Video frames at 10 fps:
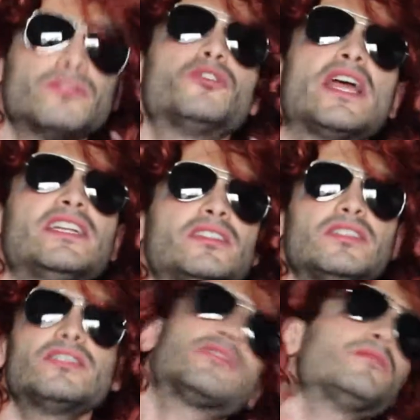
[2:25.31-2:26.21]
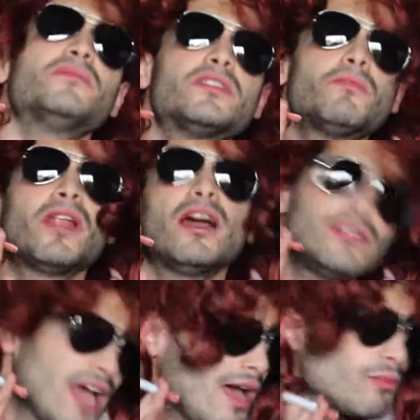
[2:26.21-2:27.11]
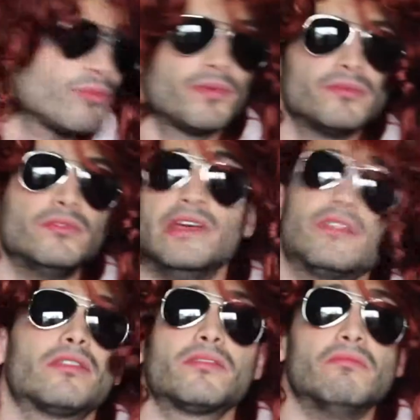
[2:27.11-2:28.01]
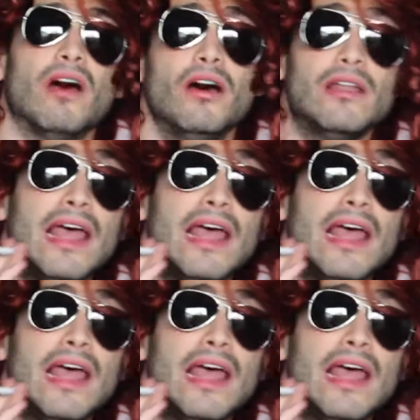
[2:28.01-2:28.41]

the drainage system's plugged up with her